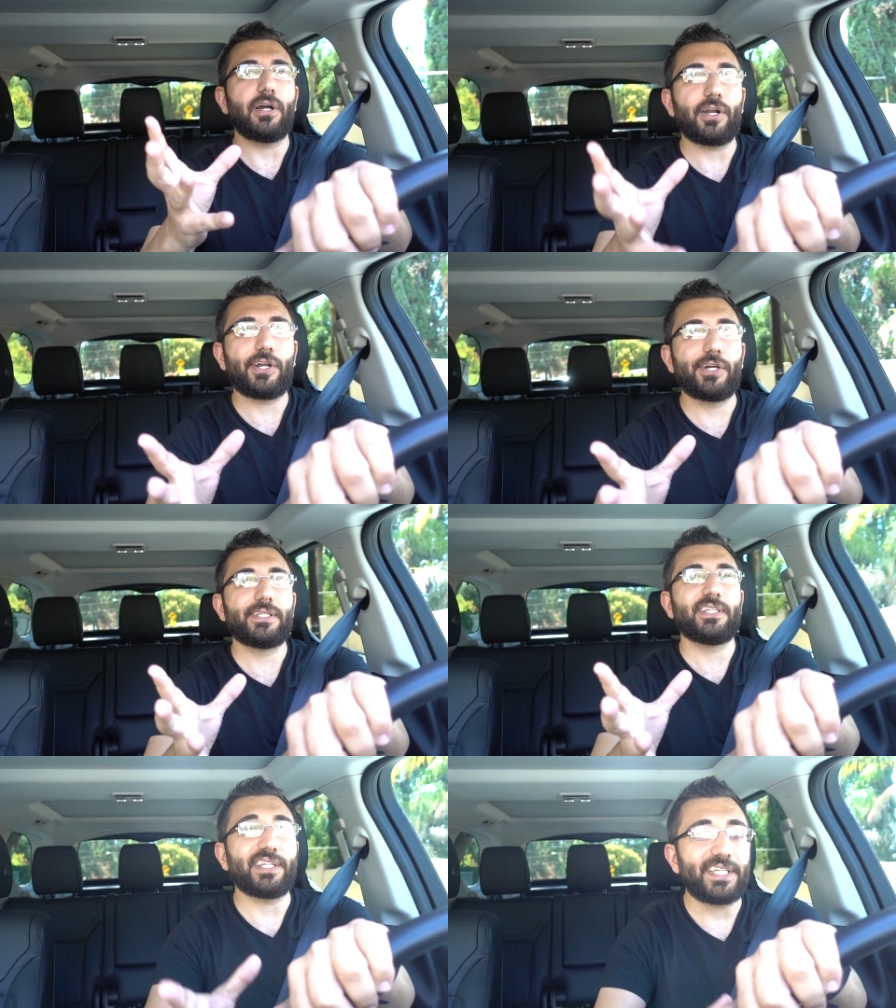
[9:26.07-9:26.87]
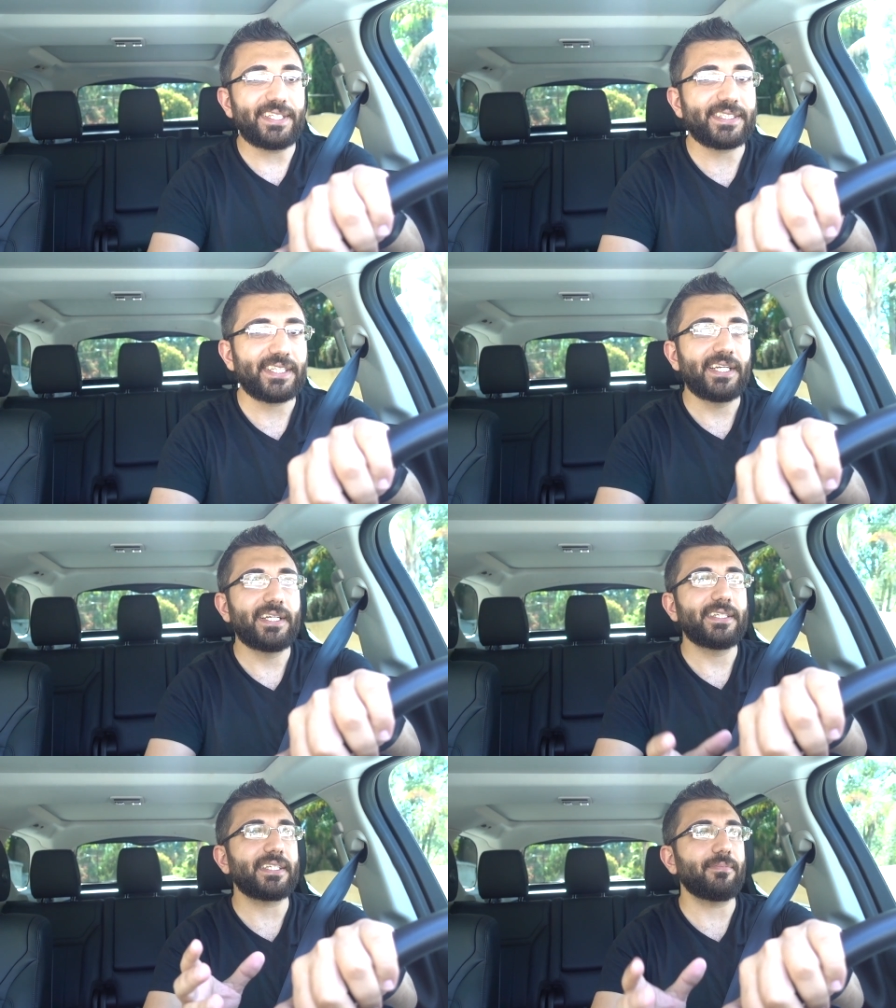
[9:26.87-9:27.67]
a good lease,
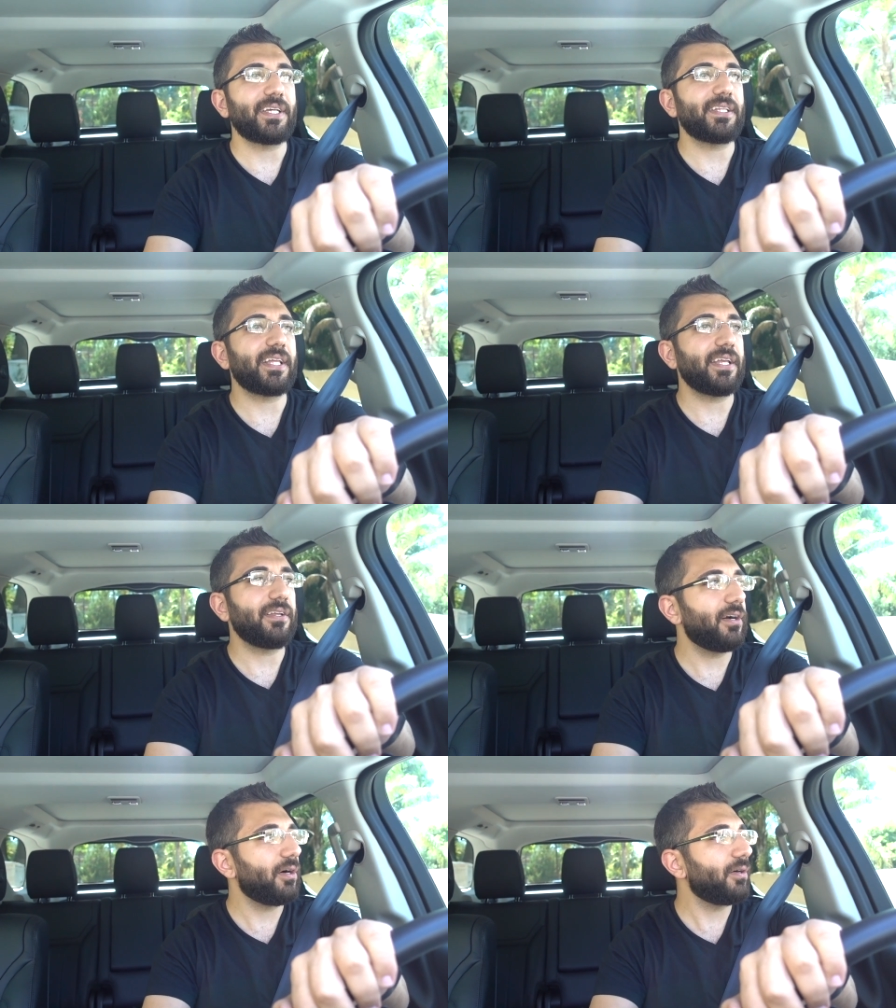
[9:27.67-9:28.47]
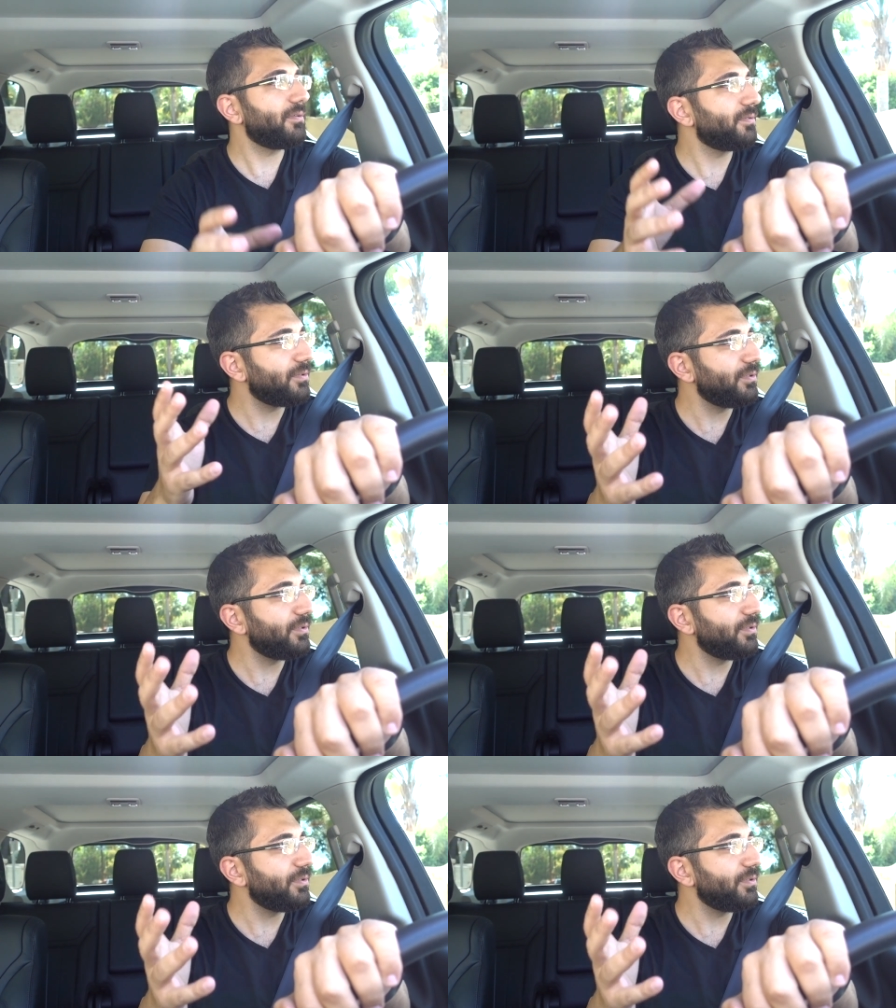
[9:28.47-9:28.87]
something that you know